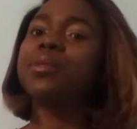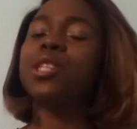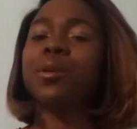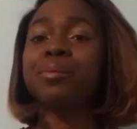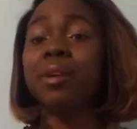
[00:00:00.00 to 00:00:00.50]

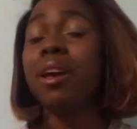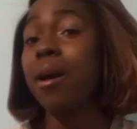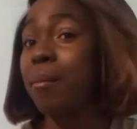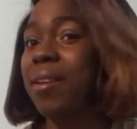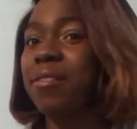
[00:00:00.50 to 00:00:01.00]
so
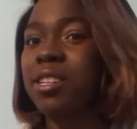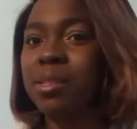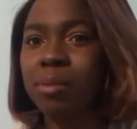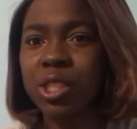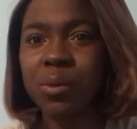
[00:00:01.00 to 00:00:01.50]
my
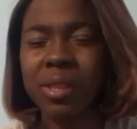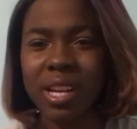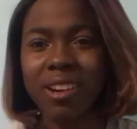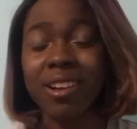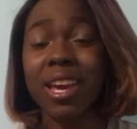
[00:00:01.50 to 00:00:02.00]
first impression when
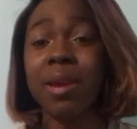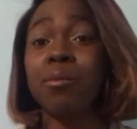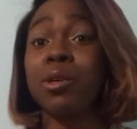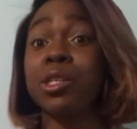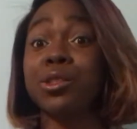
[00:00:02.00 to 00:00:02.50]
the hair
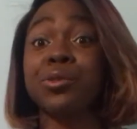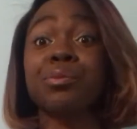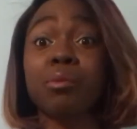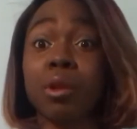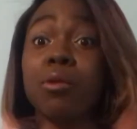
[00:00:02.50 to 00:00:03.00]
came was
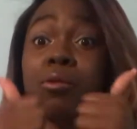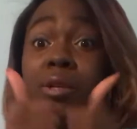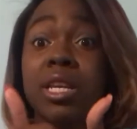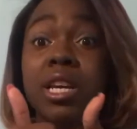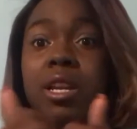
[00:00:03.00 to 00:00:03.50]

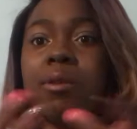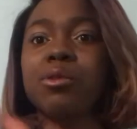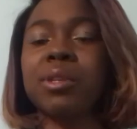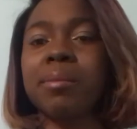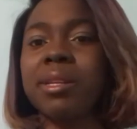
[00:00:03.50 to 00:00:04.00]
really good. I
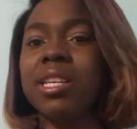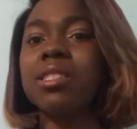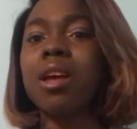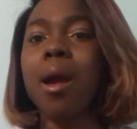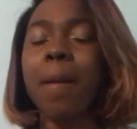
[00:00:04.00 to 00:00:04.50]
was really
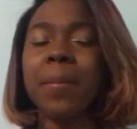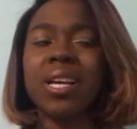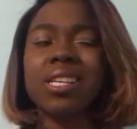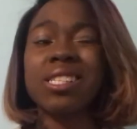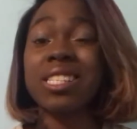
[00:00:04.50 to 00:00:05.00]
pleased
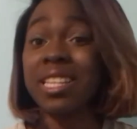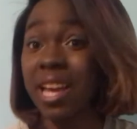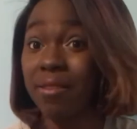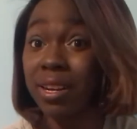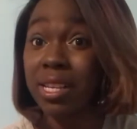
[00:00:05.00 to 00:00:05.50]
because it didn't
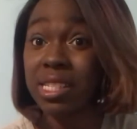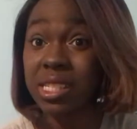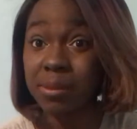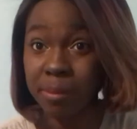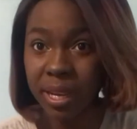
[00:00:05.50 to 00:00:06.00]
have any
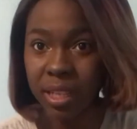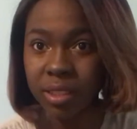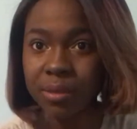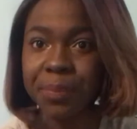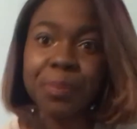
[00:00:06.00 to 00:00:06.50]

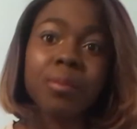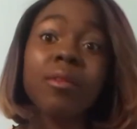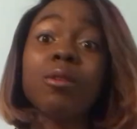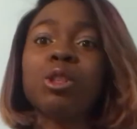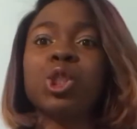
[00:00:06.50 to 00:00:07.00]
smell,
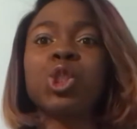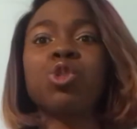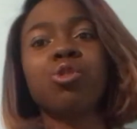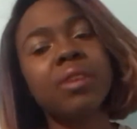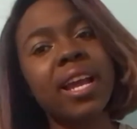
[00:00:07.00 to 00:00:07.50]
which is
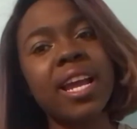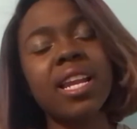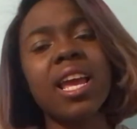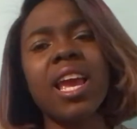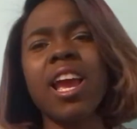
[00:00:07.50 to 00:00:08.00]

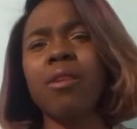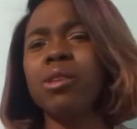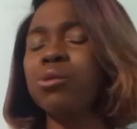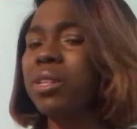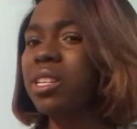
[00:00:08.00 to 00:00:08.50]
great, and
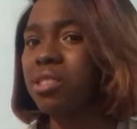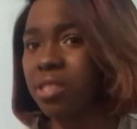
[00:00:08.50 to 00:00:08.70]
it was really